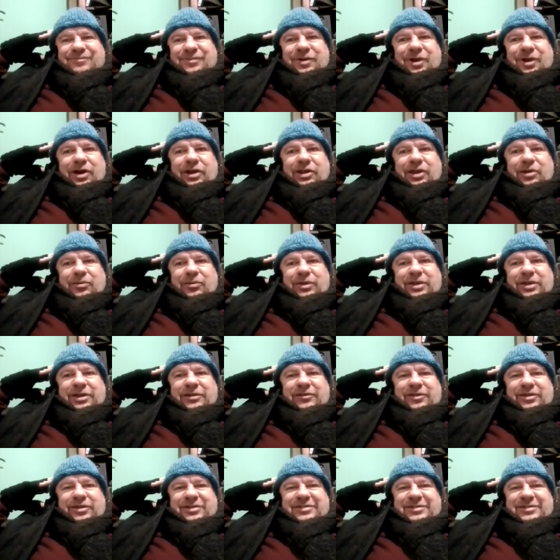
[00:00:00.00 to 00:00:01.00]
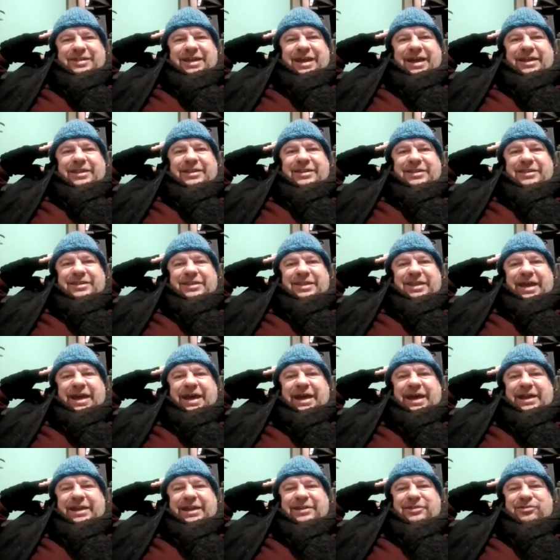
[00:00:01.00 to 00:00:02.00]
I don't know, whenever it started, the
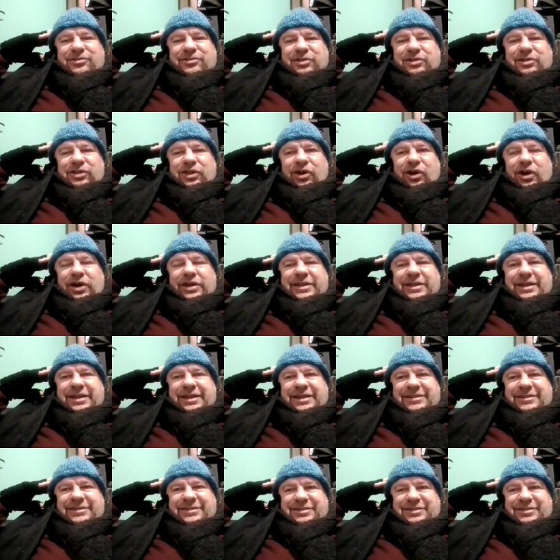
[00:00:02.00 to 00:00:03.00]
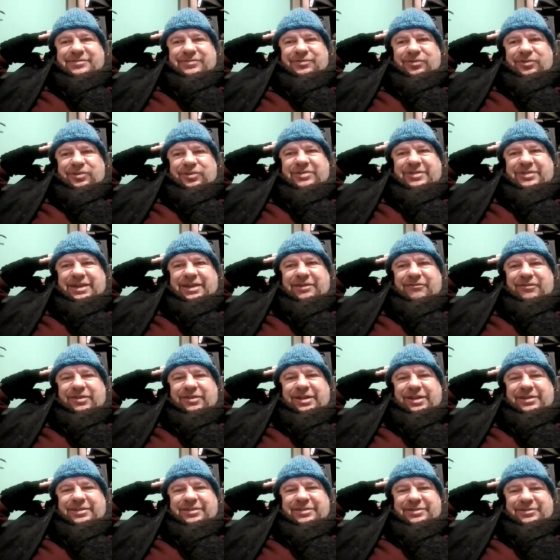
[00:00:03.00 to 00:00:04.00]
80s or the 90s or the
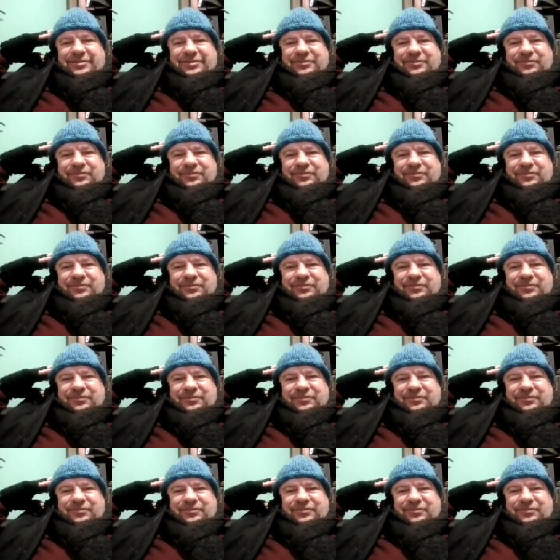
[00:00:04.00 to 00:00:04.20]
70s.